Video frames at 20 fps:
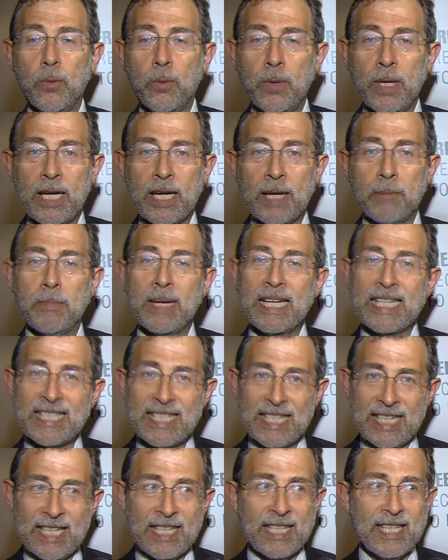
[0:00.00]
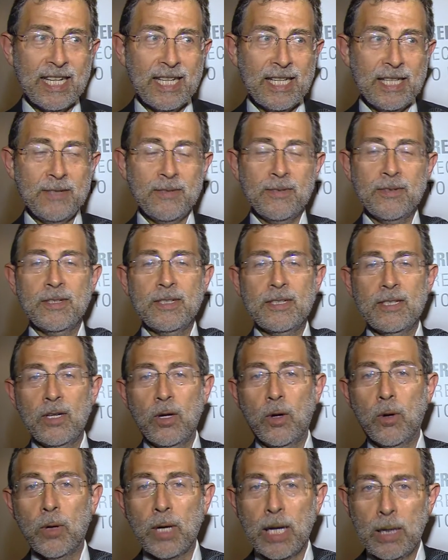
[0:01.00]
We are based in Italy.
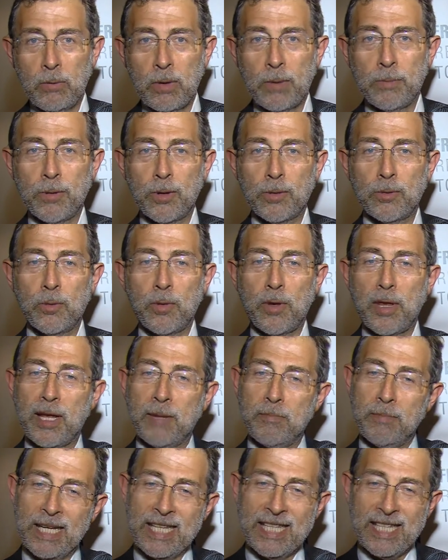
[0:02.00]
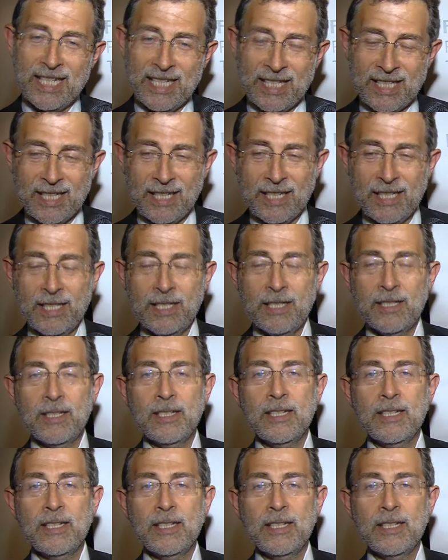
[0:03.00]
All our products are made in Italy.